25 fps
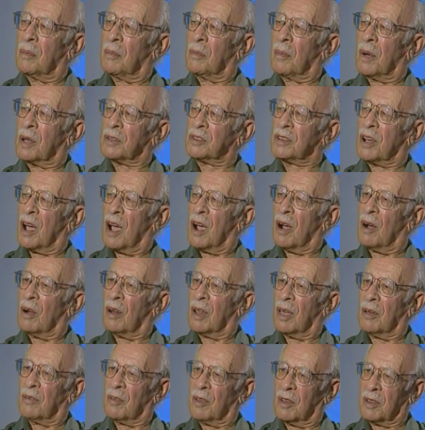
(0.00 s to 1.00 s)
much higher
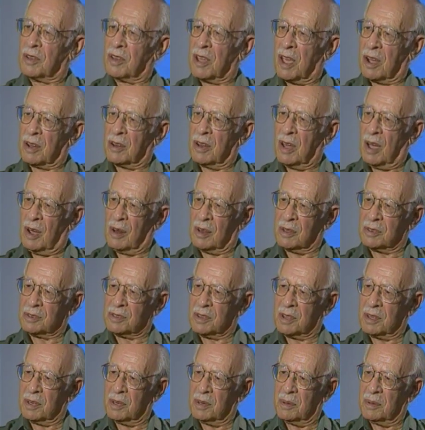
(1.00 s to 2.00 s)
level of
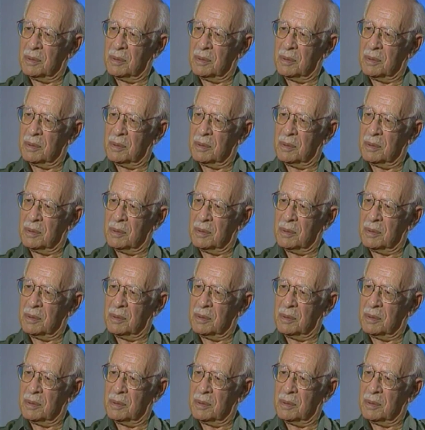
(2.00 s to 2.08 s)
technology.